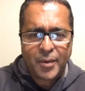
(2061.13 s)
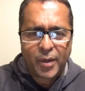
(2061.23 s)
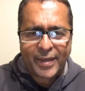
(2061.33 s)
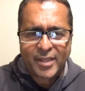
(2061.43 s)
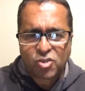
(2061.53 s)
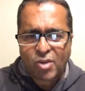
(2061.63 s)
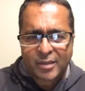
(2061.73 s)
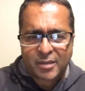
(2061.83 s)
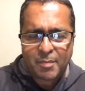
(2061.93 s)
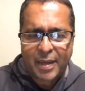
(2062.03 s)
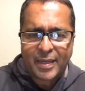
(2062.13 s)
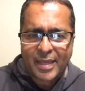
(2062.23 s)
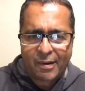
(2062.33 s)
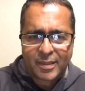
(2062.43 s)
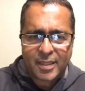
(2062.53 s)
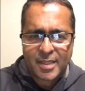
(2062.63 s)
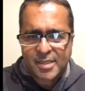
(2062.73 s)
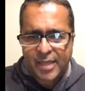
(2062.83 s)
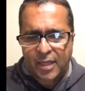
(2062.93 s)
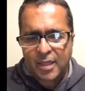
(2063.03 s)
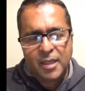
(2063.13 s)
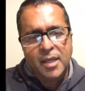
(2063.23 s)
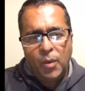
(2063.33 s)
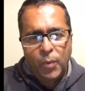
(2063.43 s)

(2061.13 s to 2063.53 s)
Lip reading: Let me don't get distracted by the carrot and the stick.